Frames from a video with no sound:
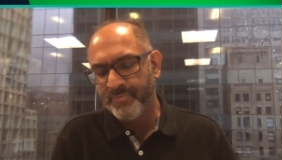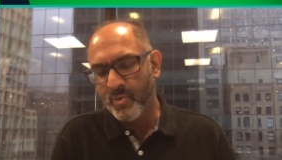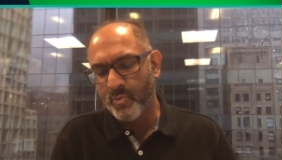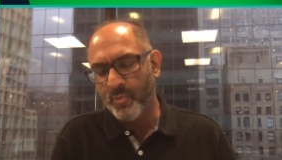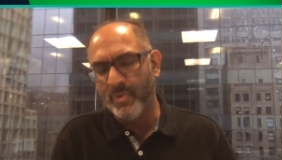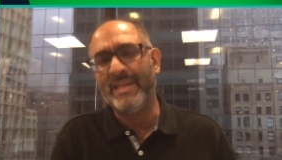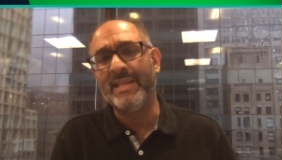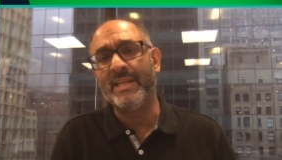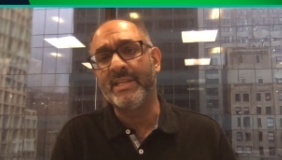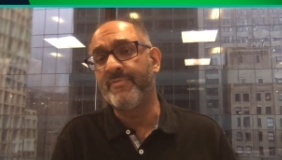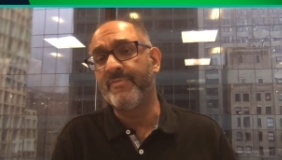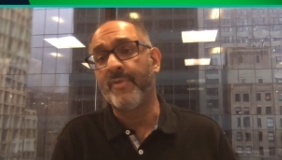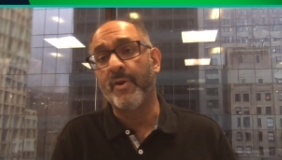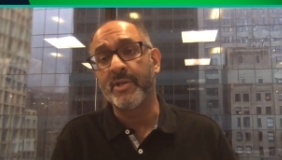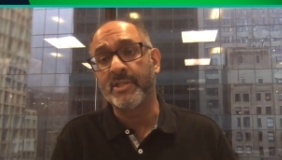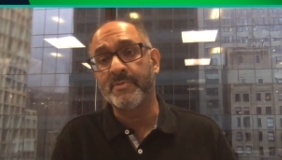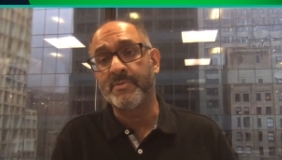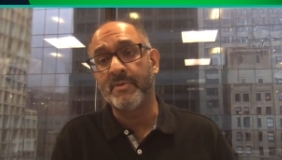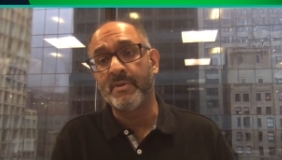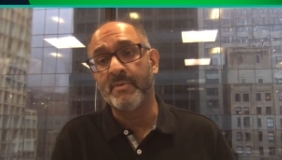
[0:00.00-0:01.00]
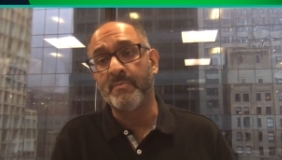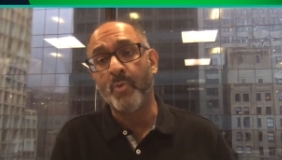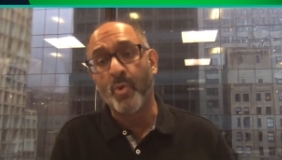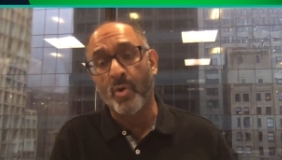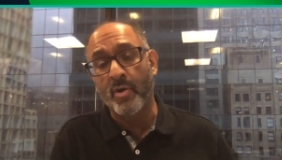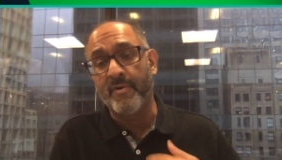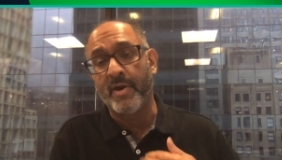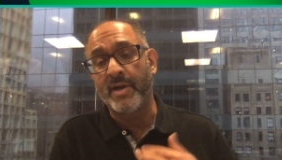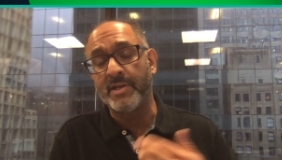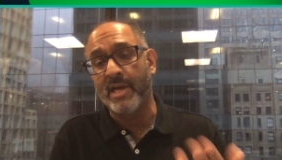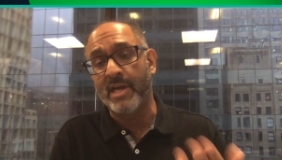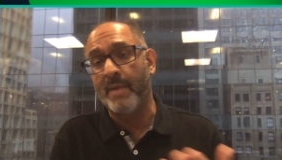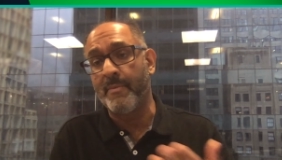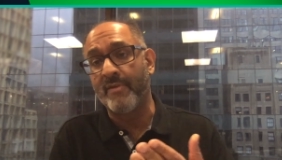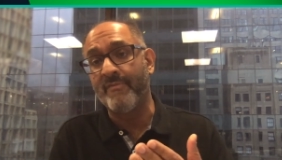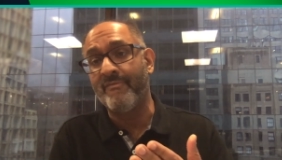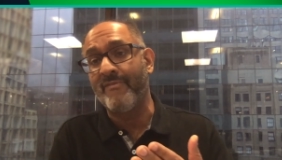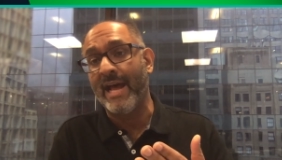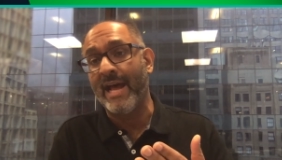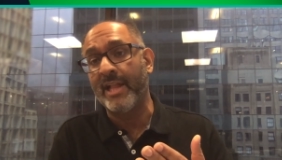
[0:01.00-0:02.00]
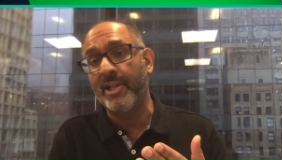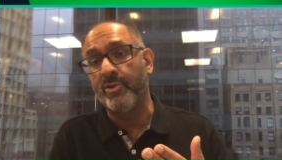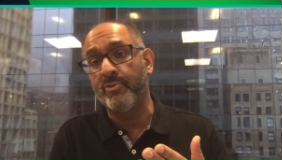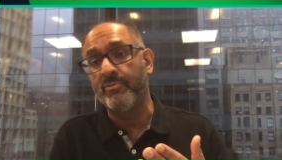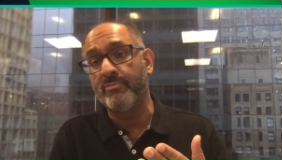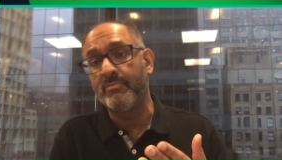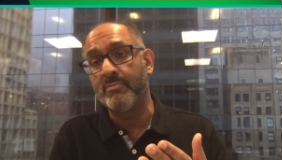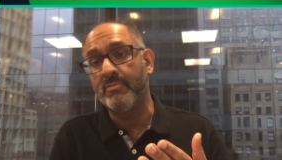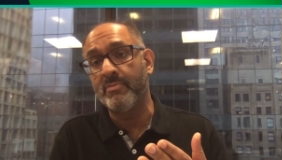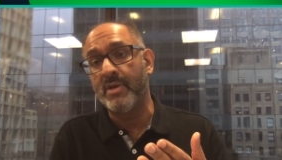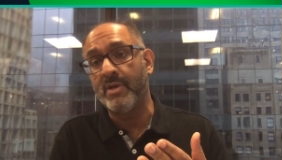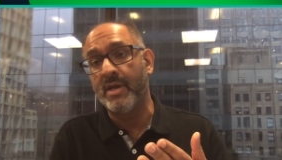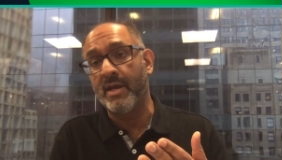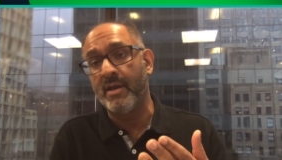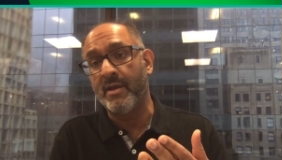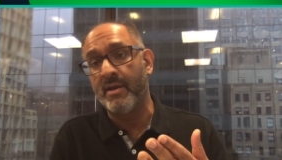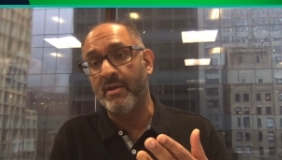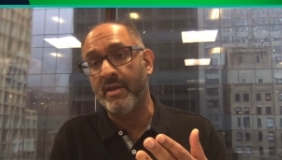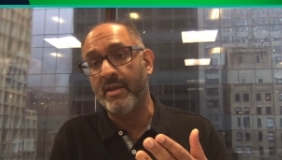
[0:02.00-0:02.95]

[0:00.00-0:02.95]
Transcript: we need to focus more of our time on value uh,